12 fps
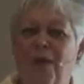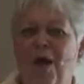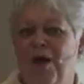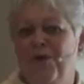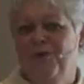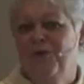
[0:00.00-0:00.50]

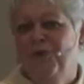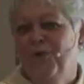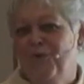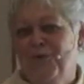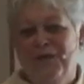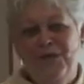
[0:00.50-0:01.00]
ponder,
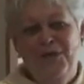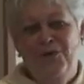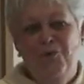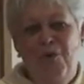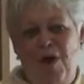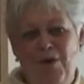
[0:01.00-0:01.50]
we
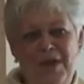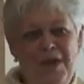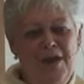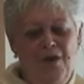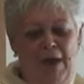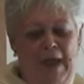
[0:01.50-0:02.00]
who are
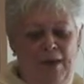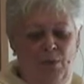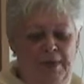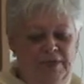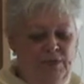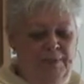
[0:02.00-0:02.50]
here at
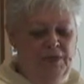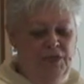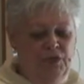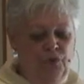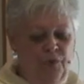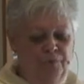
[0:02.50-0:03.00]

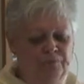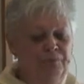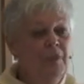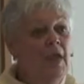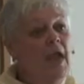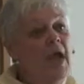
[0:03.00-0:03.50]
Westminster,
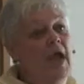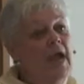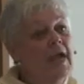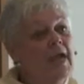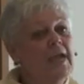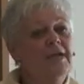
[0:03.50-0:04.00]

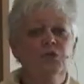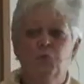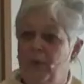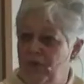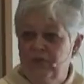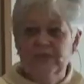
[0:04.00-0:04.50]
because
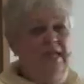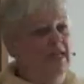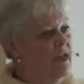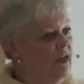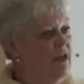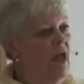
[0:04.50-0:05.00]
we're
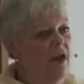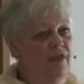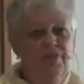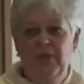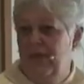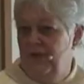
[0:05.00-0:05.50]
seeking a lot of
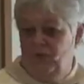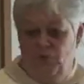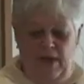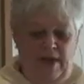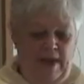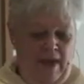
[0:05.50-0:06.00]
things
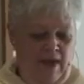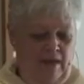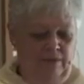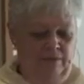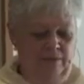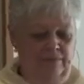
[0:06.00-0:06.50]
right
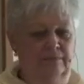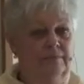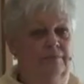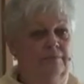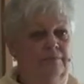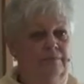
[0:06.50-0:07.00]
now.
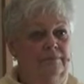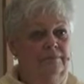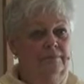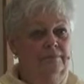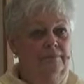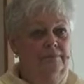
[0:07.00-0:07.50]

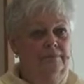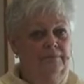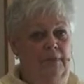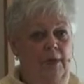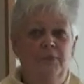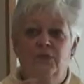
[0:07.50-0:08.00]

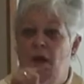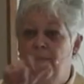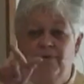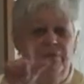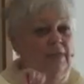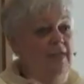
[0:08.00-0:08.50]
On the top
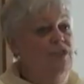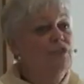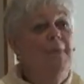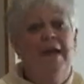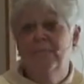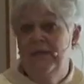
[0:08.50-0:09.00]
of the list
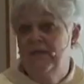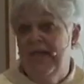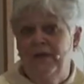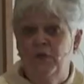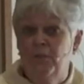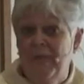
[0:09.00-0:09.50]
might be
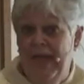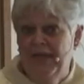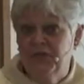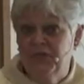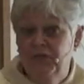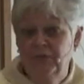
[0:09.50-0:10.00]
that new
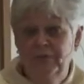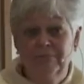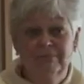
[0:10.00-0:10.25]
pastor,